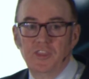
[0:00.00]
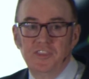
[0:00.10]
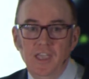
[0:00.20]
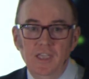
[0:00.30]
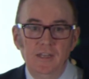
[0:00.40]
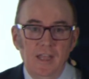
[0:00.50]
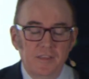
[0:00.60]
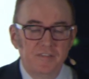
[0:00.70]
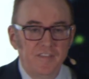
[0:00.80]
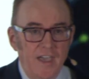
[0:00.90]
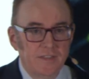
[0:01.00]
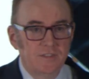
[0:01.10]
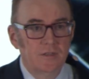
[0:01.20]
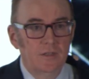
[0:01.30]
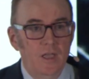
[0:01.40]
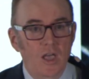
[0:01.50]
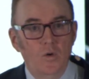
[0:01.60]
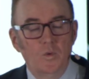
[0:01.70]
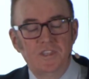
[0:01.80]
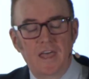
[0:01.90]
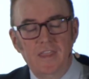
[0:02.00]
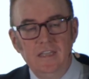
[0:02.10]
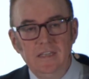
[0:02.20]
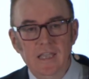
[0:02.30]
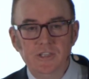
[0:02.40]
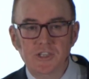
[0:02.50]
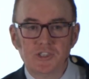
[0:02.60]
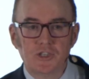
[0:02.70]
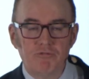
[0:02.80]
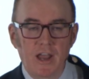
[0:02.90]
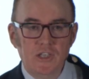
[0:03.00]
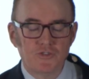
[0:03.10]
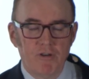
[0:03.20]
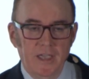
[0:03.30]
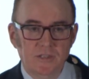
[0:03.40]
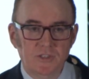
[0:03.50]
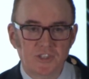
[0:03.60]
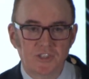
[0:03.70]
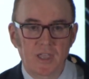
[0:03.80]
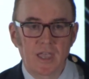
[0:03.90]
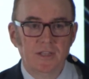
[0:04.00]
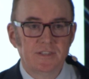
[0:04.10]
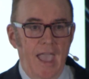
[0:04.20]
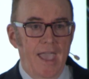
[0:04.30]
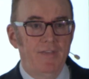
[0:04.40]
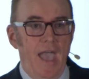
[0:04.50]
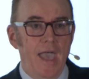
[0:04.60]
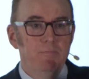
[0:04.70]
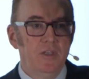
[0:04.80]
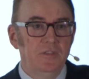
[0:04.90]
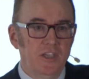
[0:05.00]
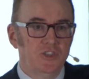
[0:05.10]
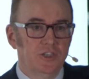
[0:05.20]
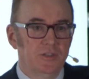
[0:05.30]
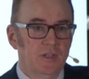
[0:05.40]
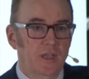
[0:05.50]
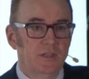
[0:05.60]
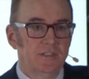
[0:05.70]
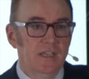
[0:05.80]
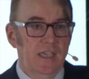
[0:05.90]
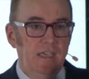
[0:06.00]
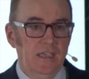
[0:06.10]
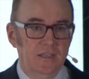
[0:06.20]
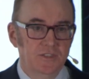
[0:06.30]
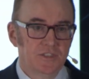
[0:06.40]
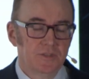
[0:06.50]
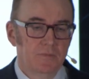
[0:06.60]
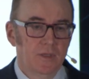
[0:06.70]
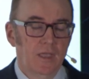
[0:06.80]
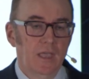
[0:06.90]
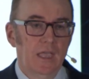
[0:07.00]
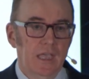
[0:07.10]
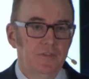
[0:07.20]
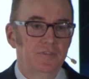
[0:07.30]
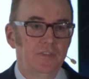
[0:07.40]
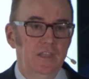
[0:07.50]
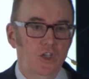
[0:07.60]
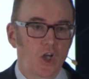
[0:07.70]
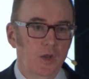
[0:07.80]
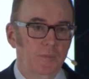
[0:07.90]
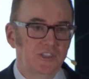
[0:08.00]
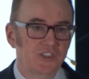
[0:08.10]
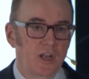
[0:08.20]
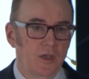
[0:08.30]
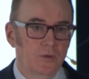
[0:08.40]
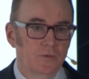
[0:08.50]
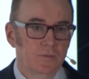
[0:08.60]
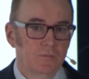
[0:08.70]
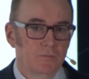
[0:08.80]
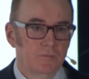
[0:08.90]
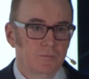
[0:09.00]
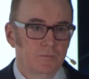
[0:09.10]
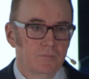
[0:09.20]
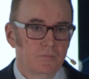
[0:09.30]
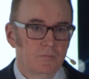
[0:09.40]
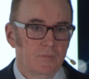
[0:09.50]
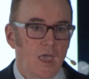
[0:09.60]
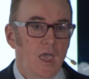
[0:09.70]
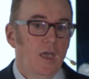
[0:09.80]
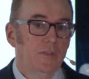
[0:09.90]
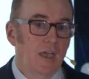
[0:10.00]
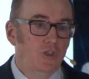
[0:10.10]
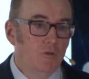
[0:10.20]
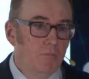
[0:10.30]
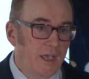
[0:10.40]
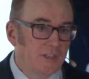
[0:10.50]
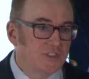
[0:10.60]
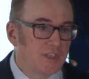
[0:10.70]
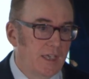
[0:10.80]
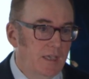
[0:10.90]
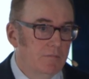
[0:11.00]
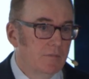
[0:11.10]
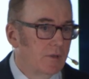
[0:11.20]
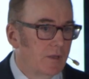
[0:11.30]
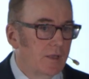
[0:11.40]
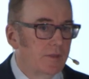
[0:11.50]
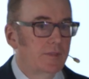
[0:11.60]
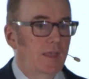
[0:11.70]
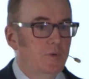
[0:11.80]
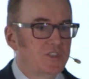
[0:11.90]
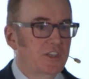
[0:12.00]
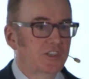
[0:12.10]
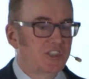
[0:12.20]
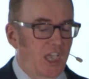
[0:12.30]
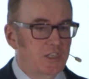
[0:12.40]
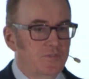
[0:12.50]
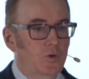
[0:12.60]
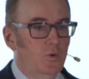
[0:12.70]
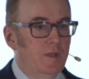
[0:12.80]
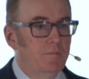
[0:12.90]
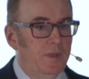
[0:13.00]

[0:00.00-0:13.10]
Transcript: the thinking at the Fed was that they needed to raise rates to have ammunition to ease if the economy slowed. Now, you might say they were successful